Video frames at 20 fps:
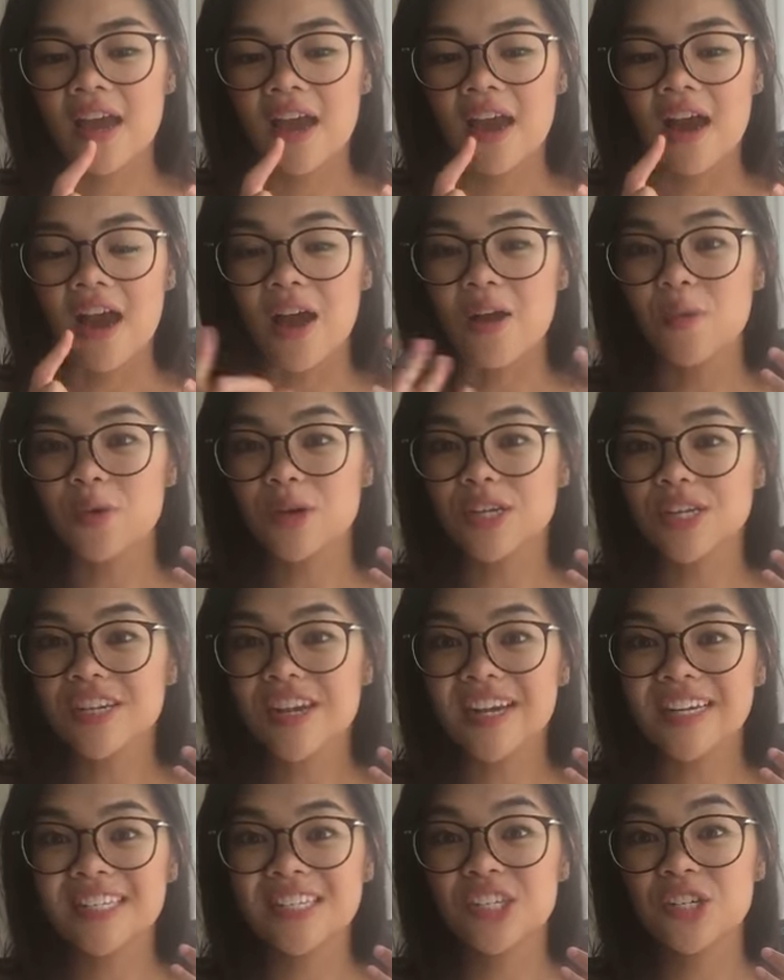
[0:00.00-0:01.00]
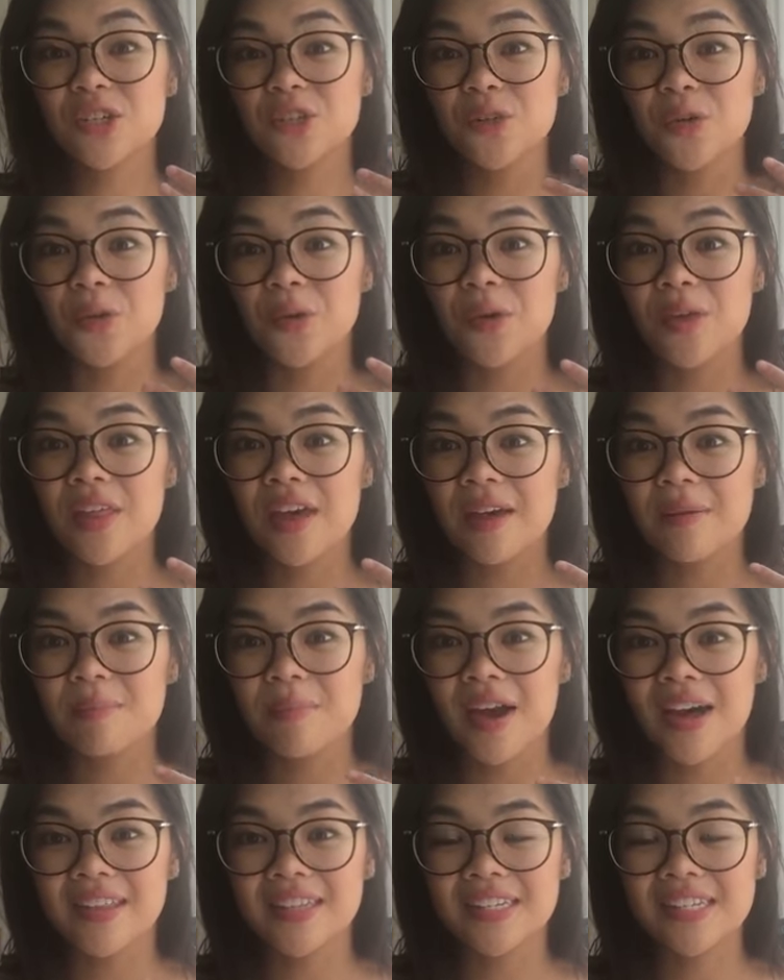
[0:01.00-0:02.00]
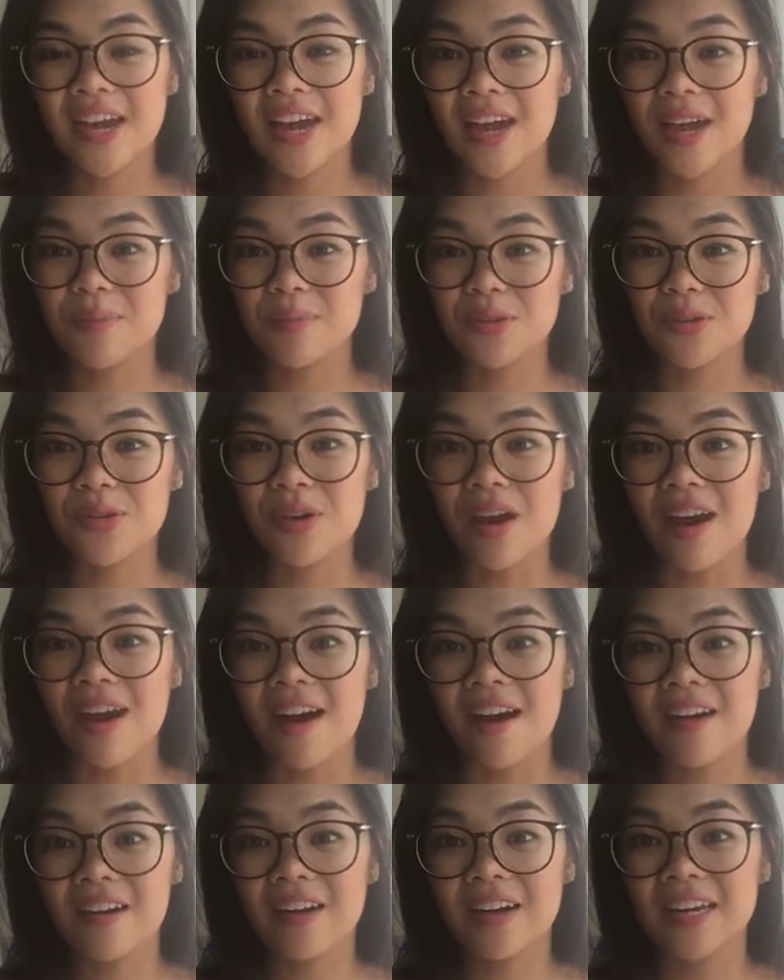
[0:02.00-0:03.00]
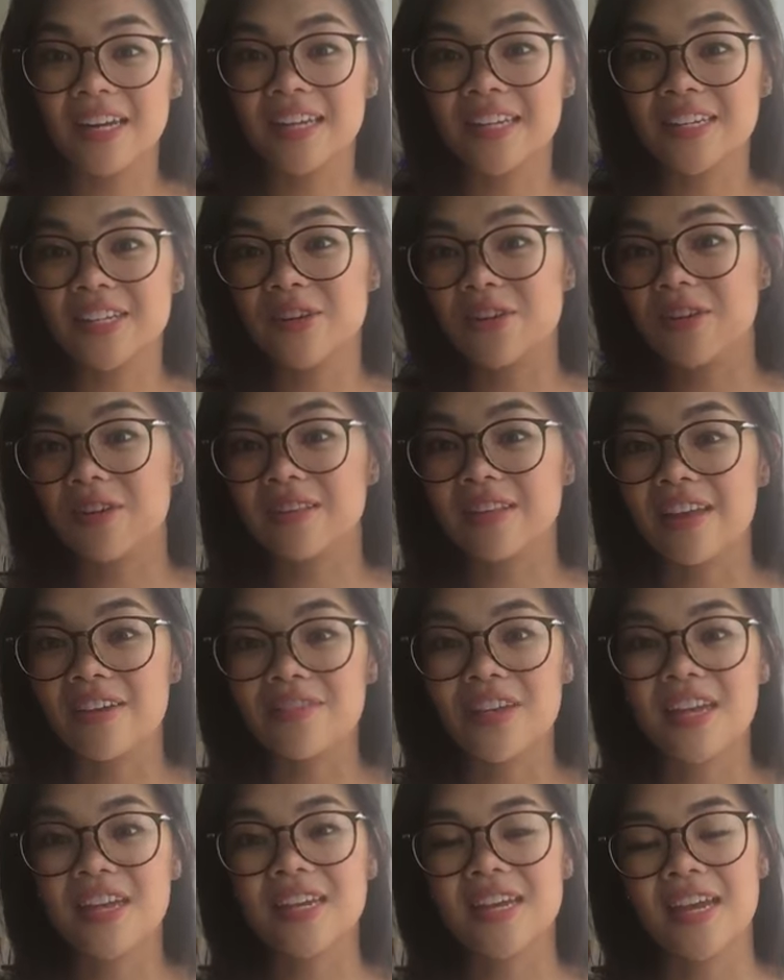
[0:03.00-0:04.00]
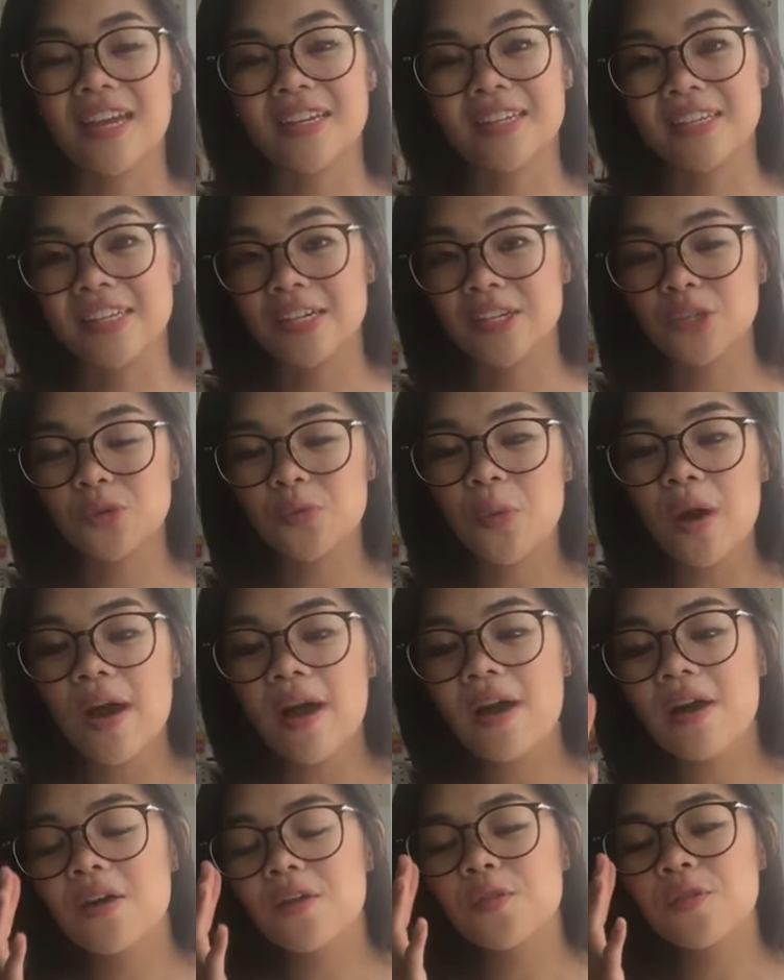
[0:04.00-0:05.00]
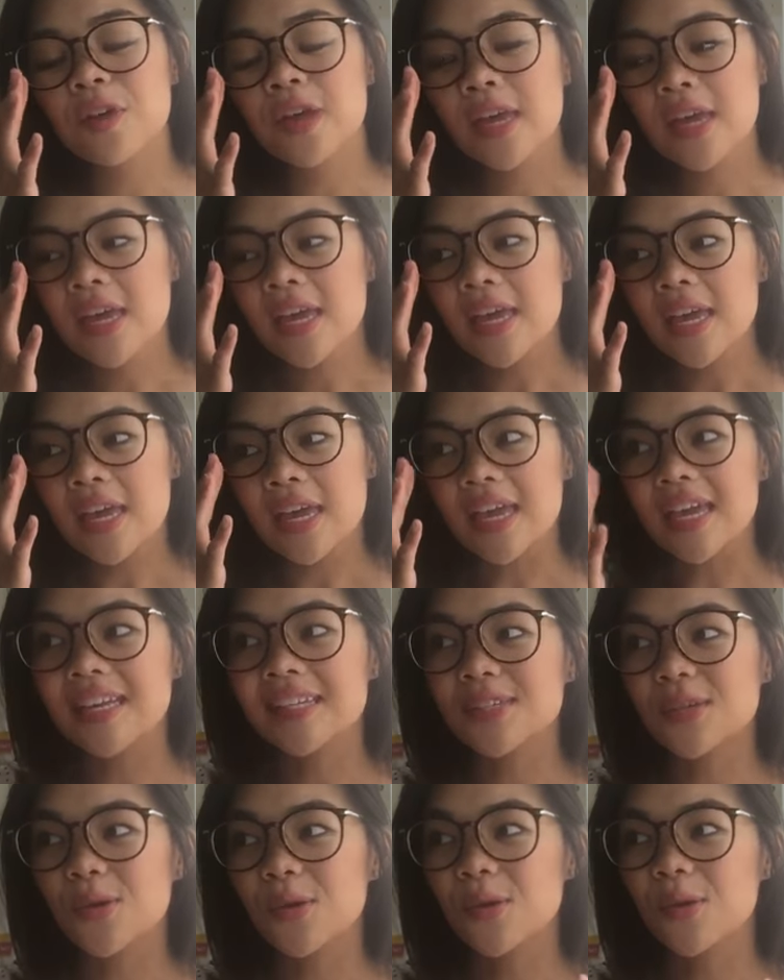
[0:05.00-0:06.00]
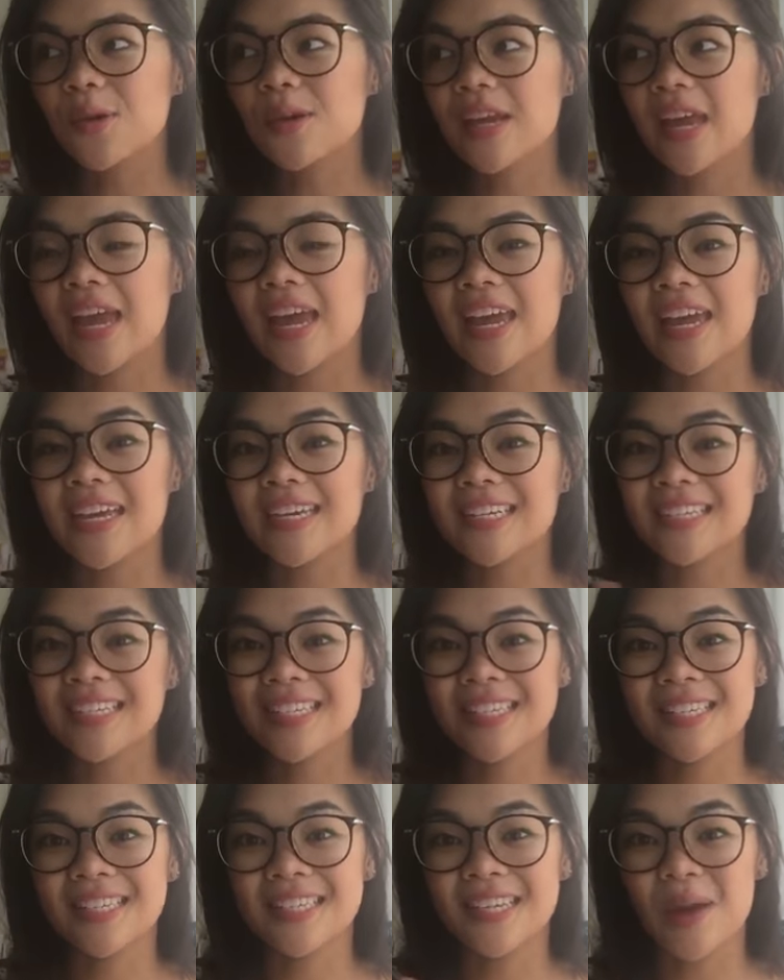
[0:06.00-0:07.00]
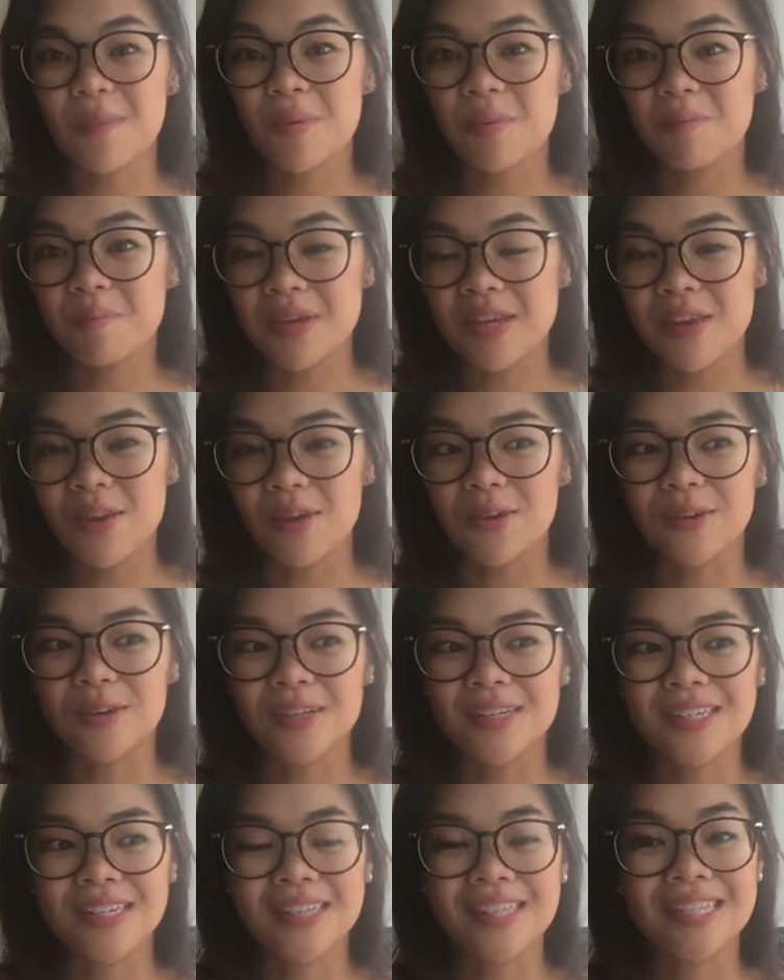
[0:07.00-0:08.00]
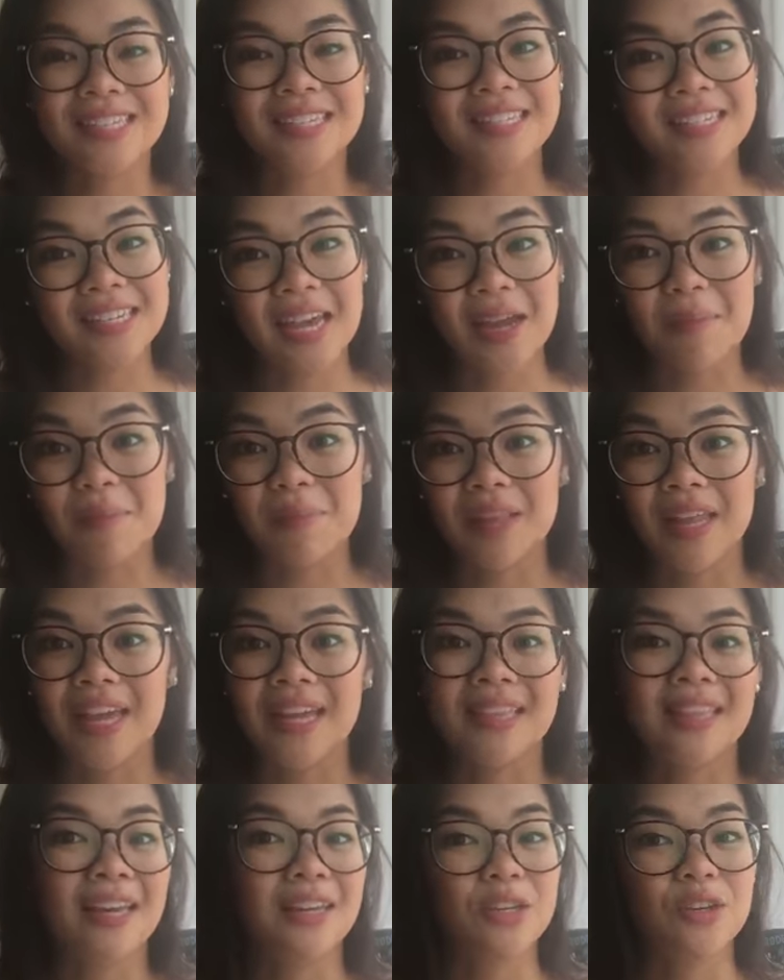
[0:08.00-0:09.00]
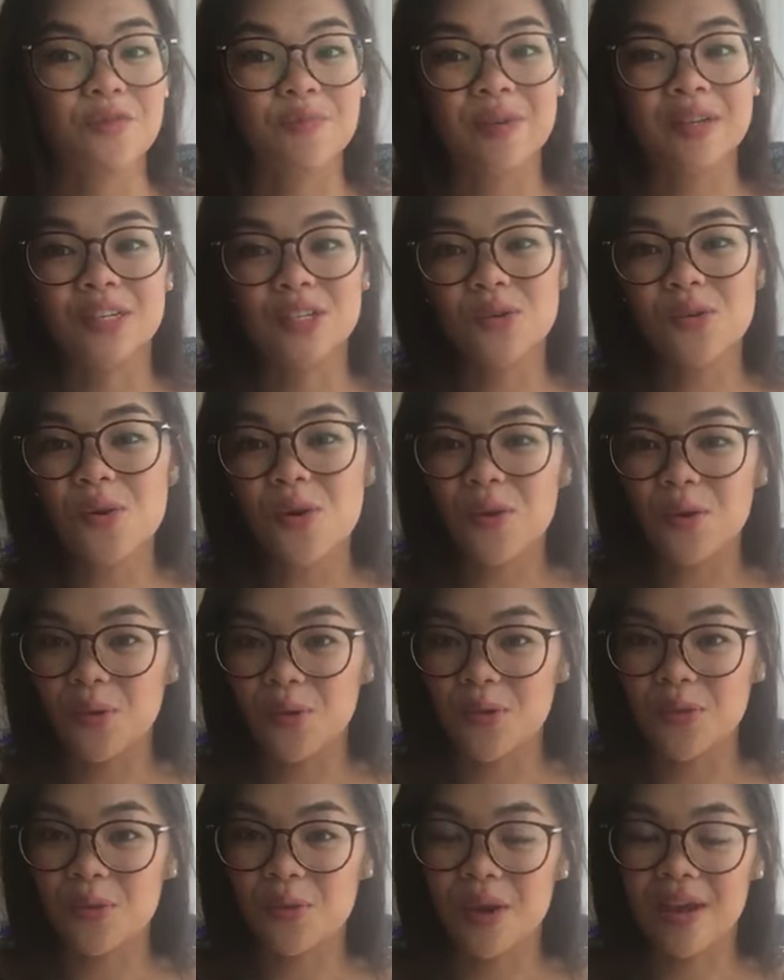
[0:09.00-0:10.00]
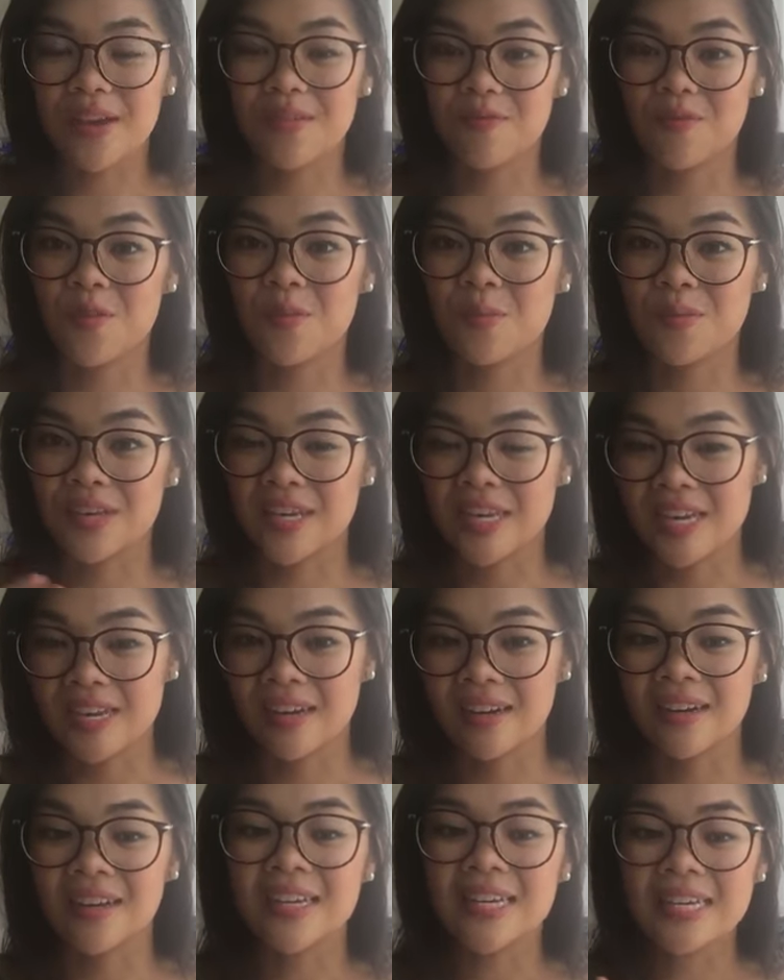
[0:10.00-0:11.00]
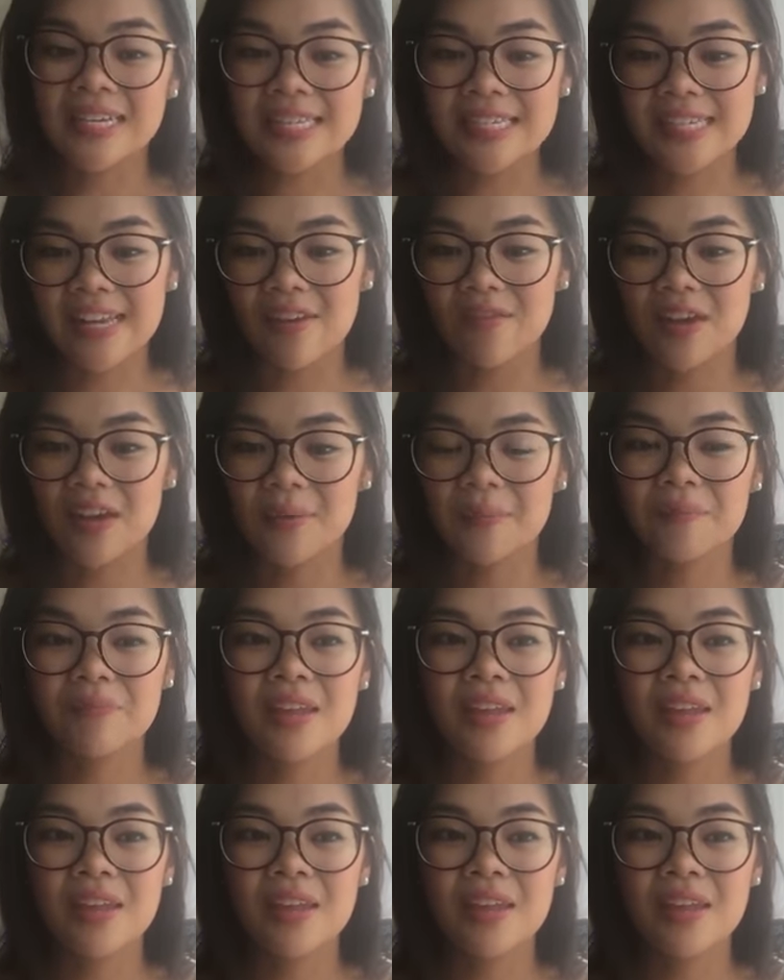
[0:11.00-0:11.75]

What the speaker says: I want you guys to know that by the time you are in year 11 and year 12, it's okay to step beyond this template that you've been taught all the way from year 7.